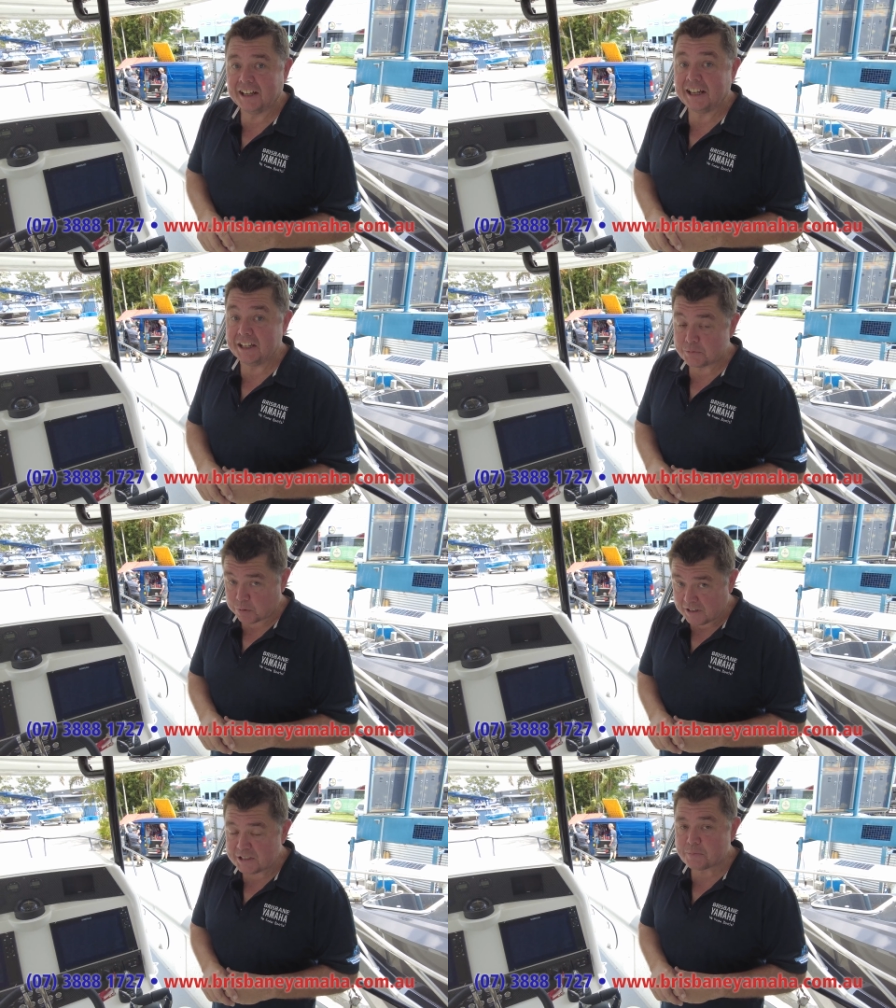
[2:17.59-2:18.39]
It is
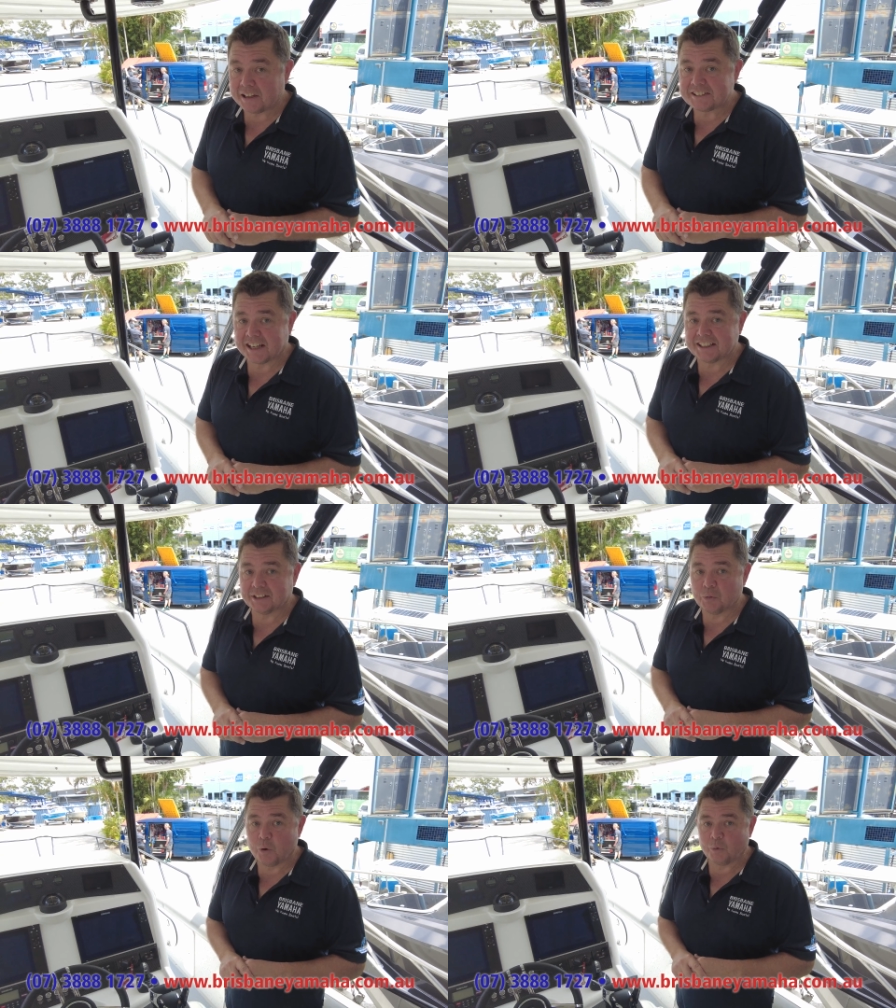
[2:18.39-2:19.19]
pretty
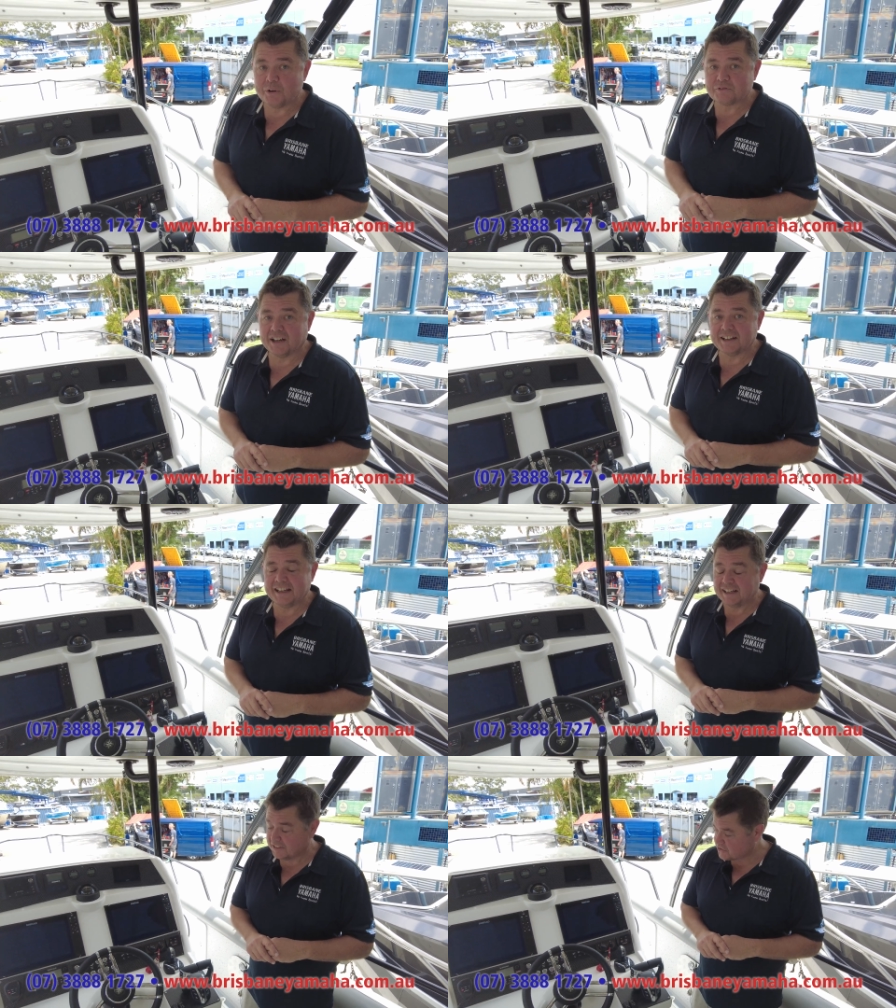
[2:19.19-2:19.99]
spectacular what we've done
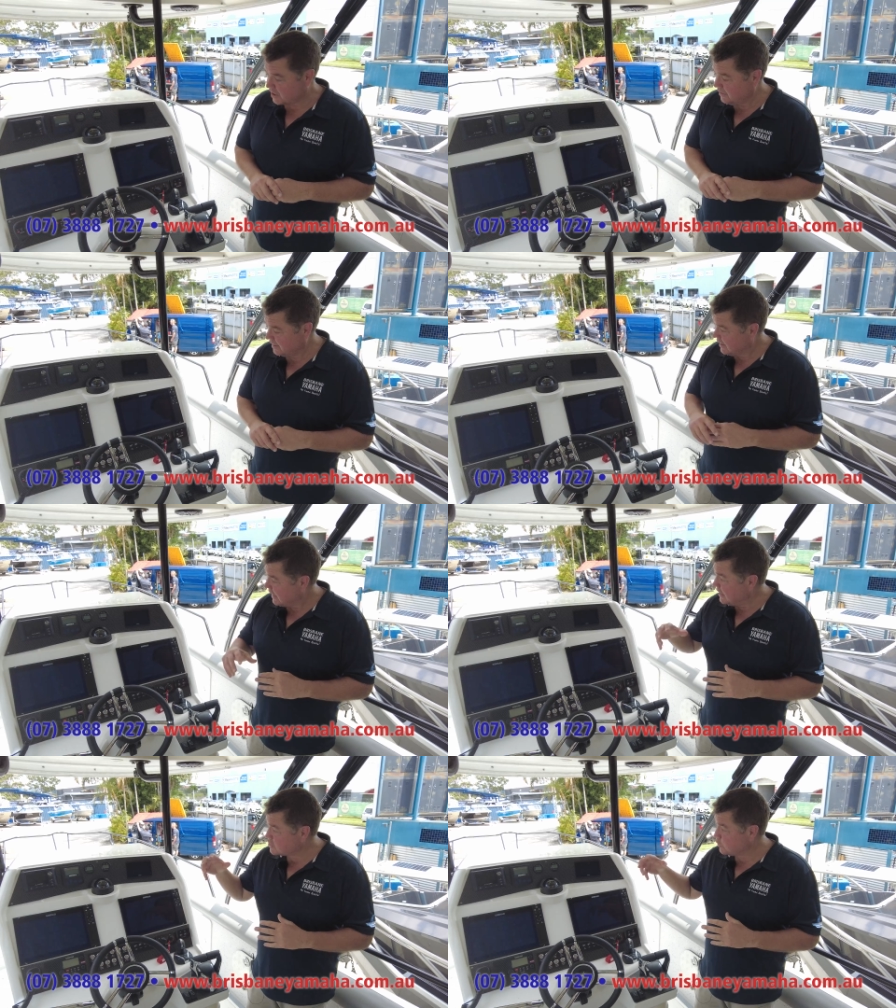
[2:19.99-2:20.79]
here. So
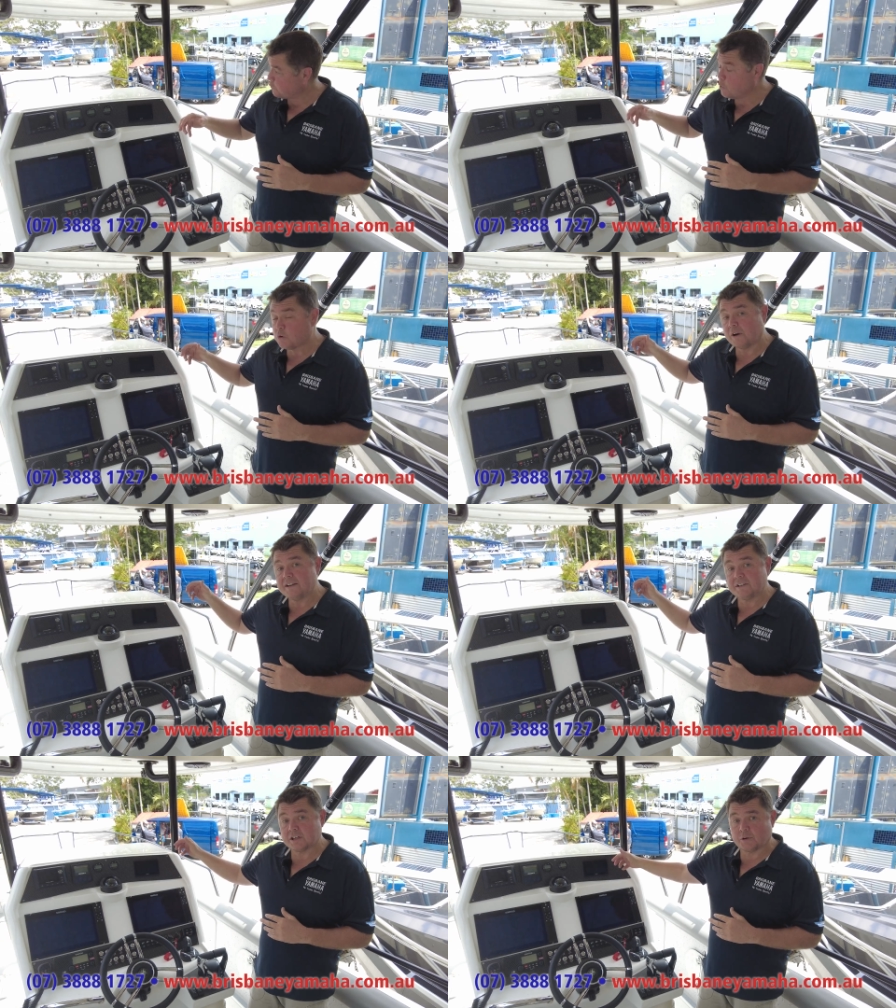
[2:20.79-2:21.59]
it's a full
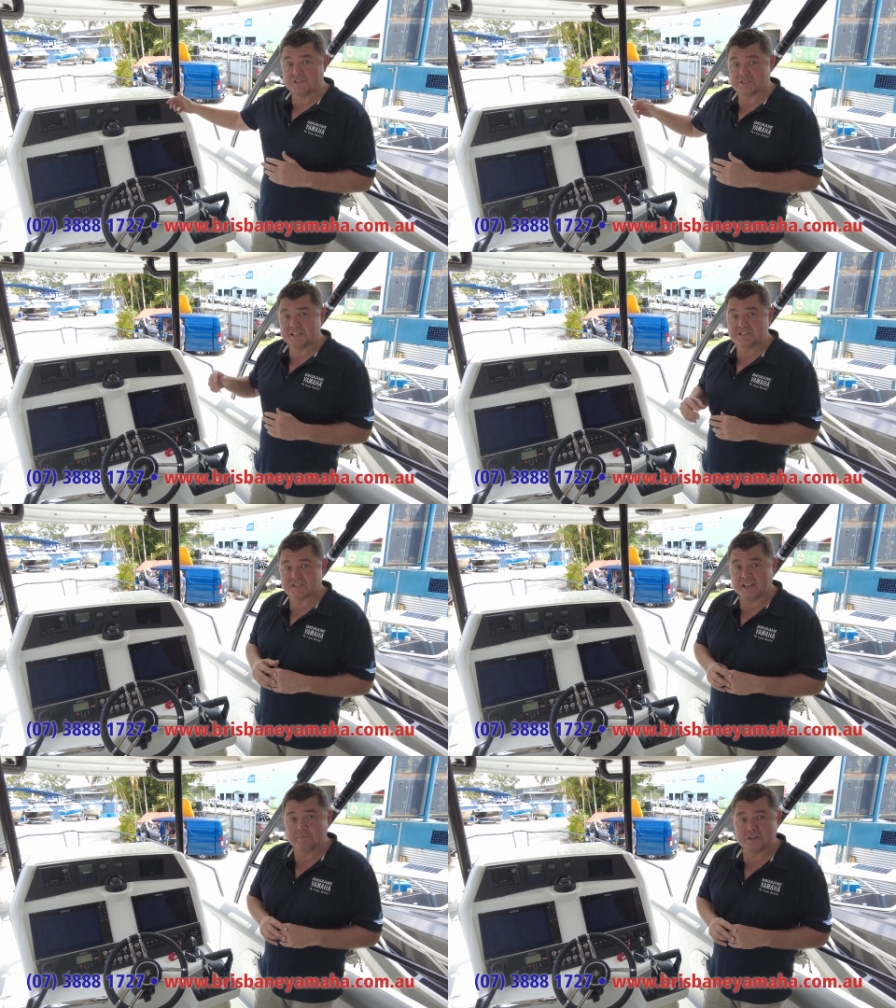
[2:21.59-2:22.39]
credit to Chris and his
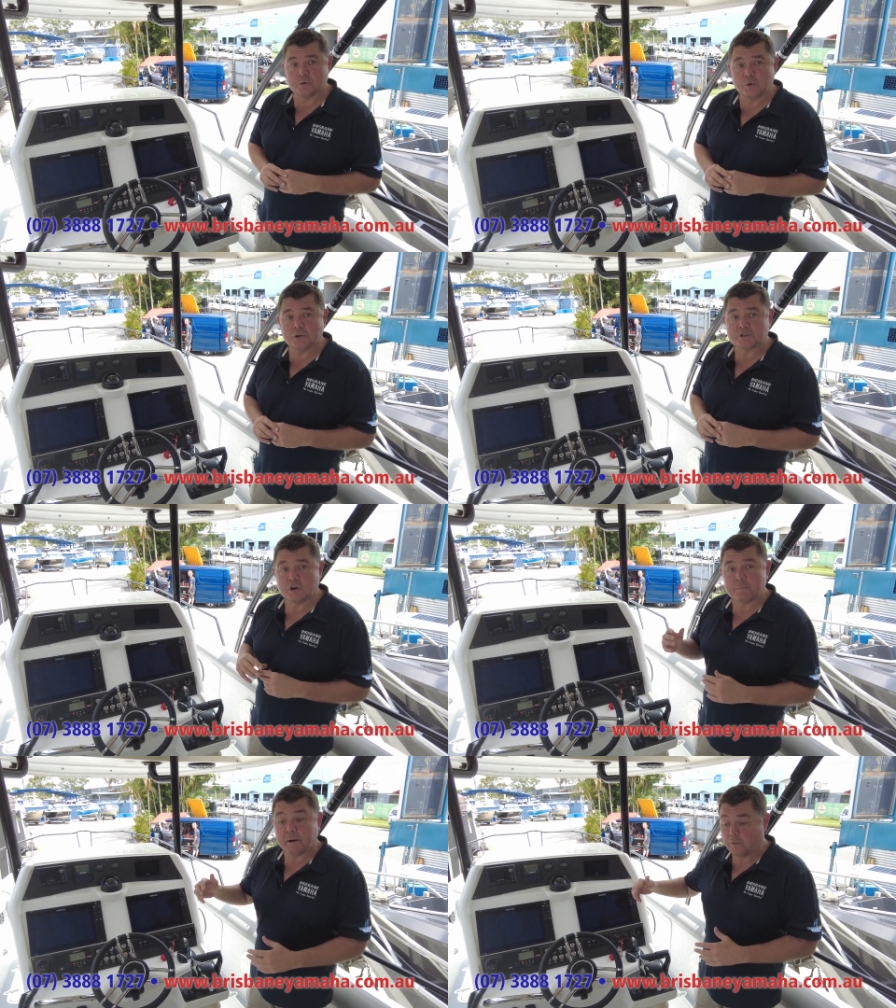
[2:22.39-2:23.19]
team in the
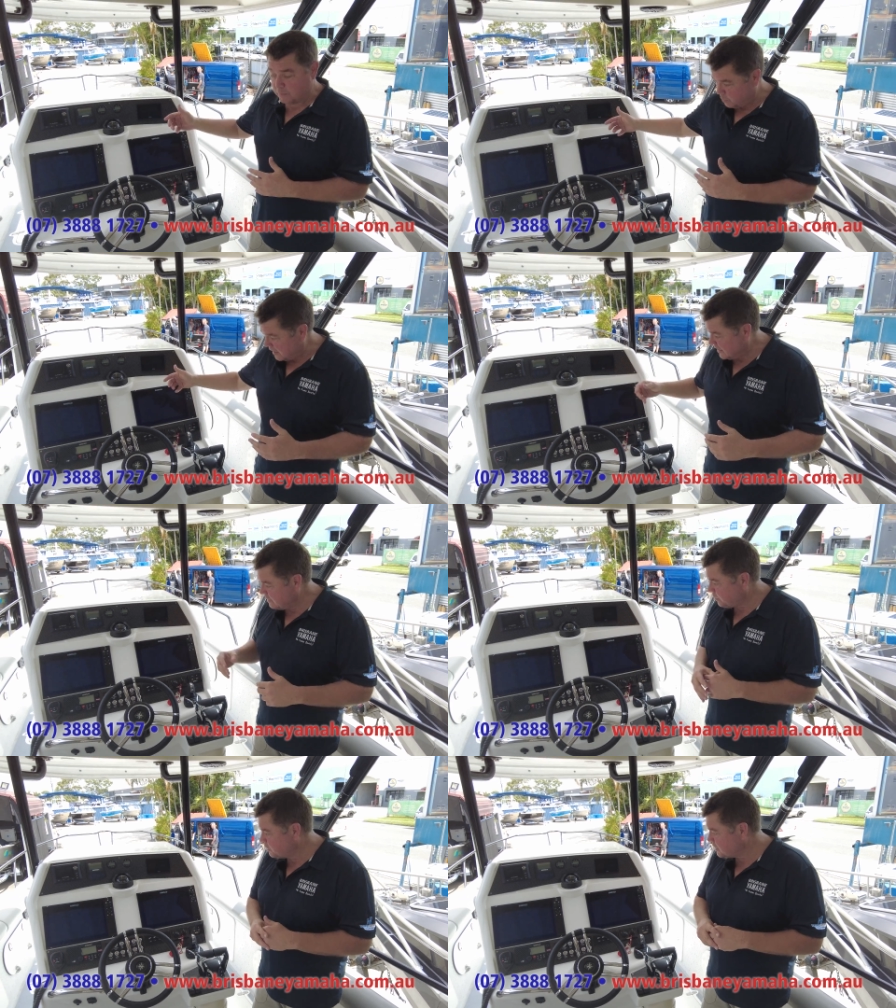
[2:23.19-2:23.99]
workshop. Bowen
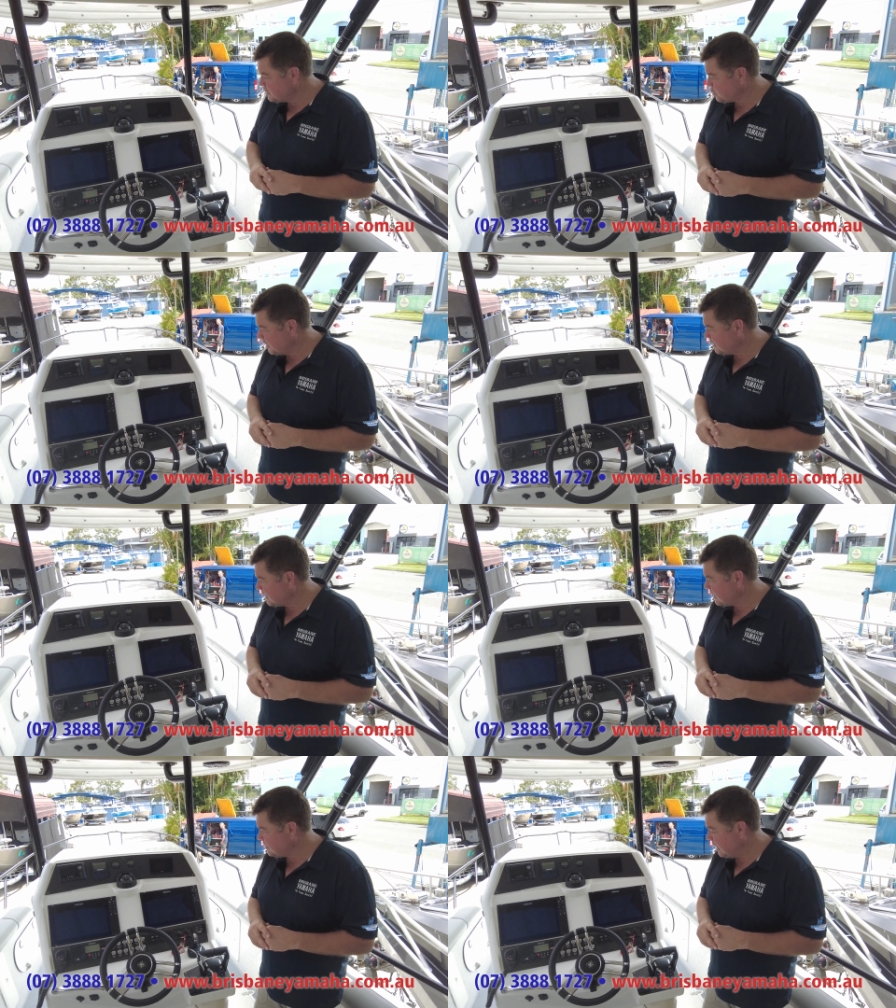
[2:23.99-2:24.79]
Brownie put this one
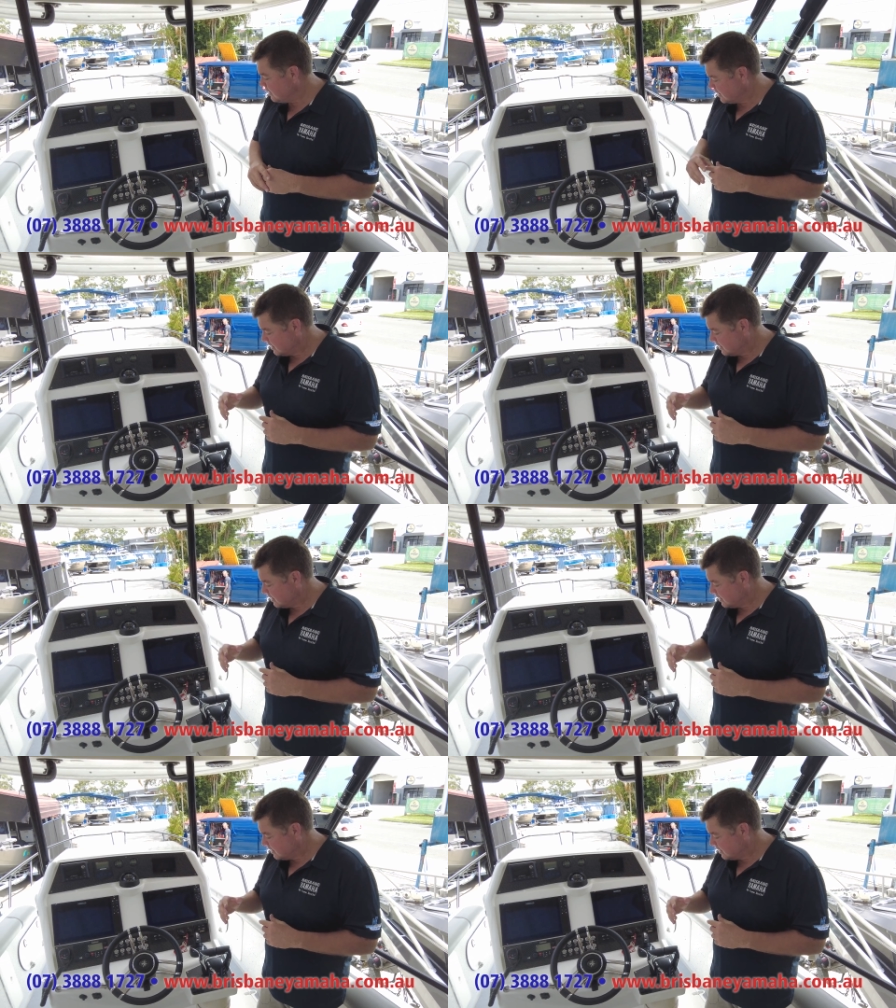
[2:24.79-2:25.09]
together,